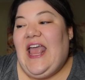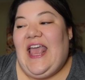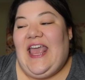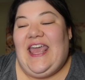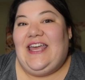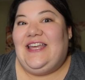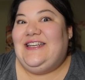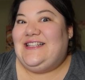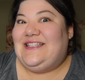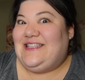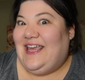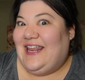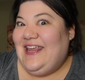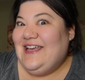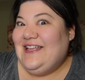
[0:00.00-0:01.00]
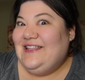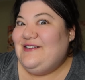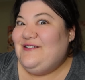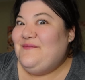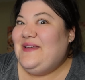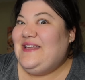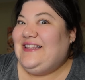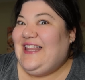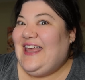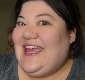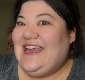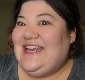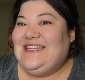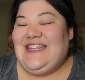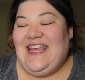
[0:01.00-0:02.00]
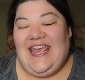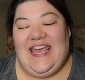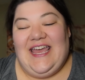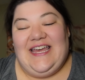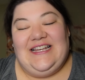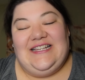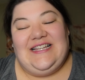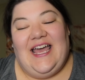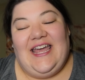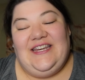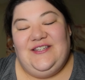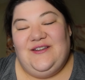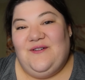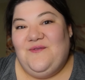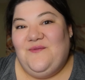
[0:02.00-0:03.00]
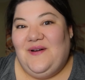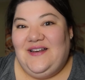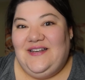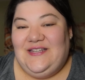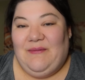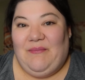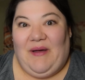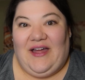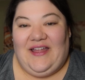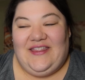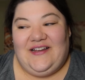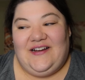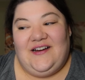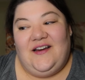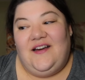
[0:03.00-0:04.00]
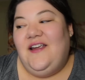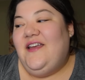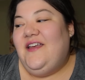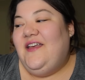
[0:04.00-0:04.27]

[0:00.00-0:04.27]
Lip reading: and it's getting a little bit late, and I don't want to bother